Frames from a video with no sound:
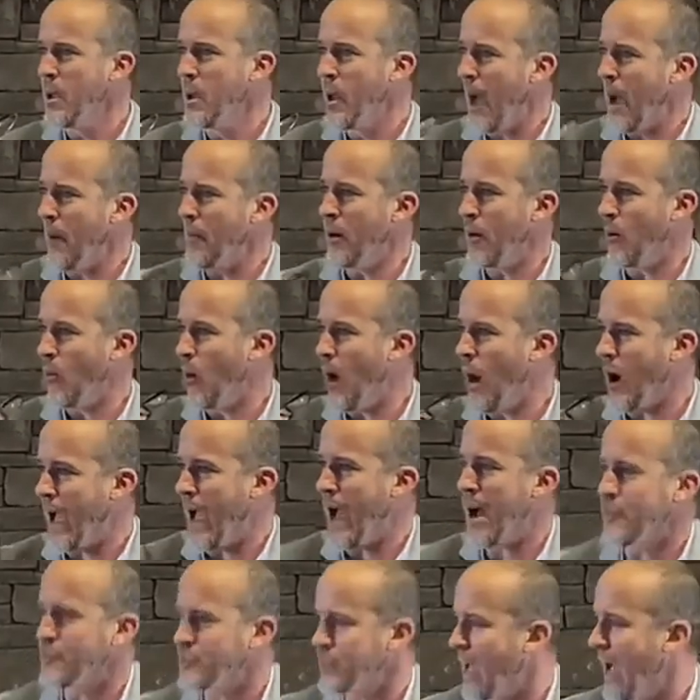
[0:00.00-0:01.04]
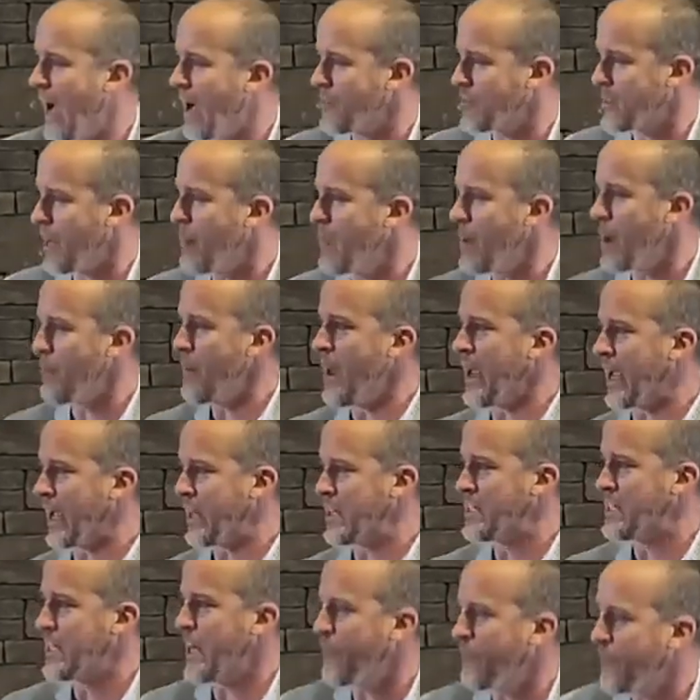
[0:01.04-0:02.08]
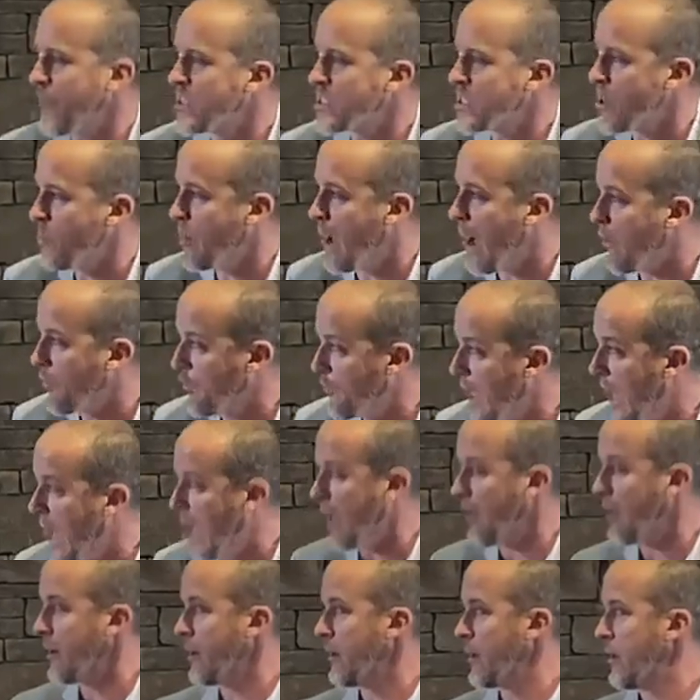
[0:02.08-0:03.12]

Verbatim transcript: I'm going to walk house to house, and I'm going to make a difference about that.